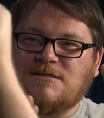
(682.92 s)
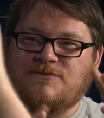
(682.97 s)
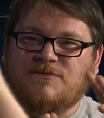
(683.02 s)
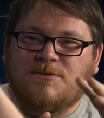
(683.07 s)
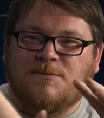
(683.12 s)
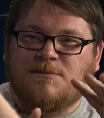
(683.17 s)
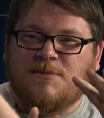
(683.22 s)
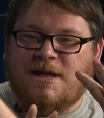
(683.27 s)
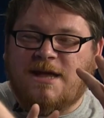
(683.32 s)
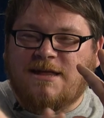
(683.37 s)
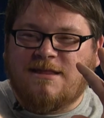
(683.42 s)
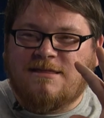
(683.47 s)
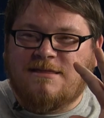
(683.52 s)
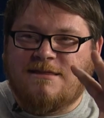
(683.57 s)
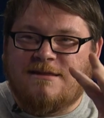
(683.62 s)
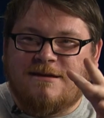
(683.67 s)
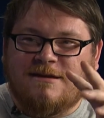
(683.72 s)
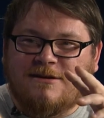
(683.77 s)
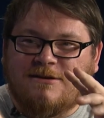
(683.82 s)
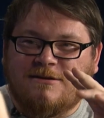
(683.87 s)
from like
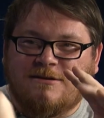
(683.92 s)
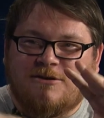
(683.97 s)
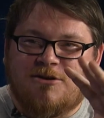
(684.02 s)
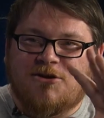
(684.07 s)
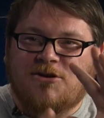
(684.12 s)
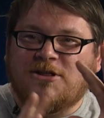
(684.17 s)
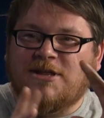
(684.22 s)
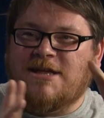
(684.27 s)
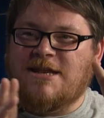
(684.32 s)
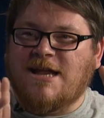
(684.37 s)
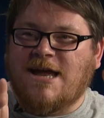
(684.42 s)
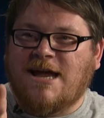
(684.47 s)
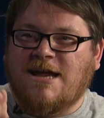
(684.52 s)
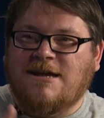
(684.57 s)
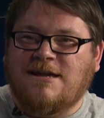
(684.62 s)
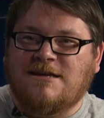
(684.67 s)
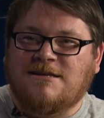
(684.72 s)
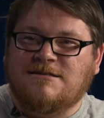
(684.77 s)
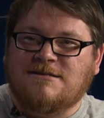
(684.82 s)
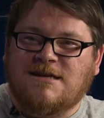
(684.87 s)
the early
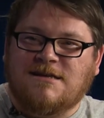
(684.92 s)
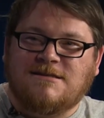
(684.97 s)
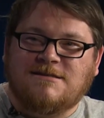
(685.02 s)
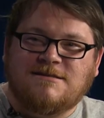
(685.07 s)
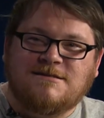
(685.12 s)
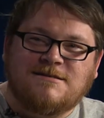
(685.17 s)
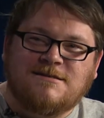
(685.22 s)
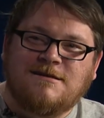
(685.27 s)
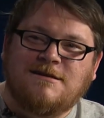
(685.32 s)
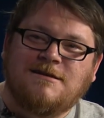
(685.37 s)
'90s that's